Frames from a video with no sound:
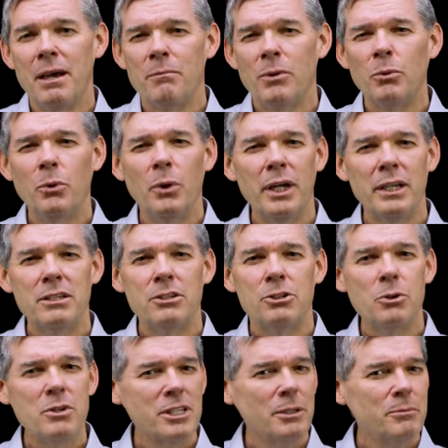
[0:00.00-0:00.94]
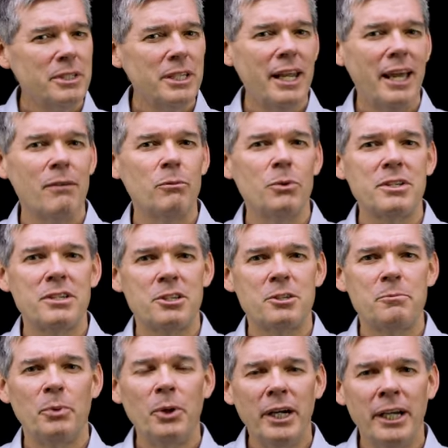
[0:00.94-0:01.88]
But what Jerusalem did have was a
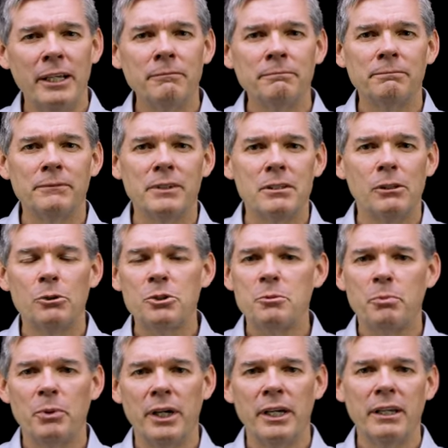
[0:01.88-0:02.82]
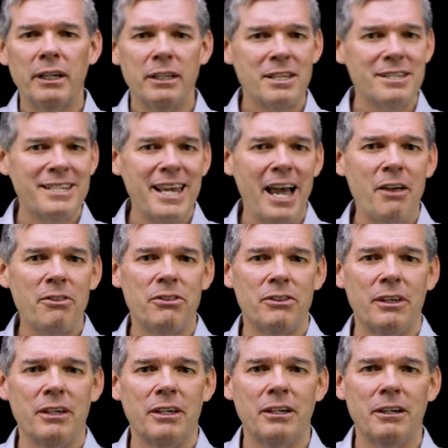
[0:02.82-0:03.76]
spring, a little spring in the
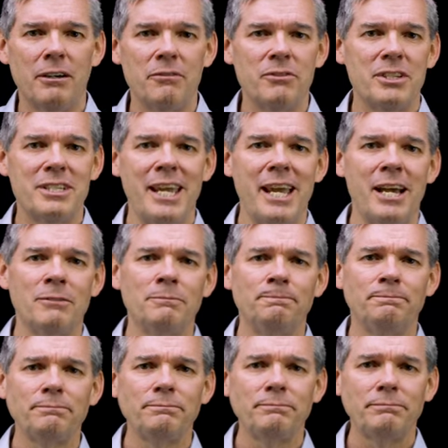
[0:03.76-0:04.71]
south uh, of the town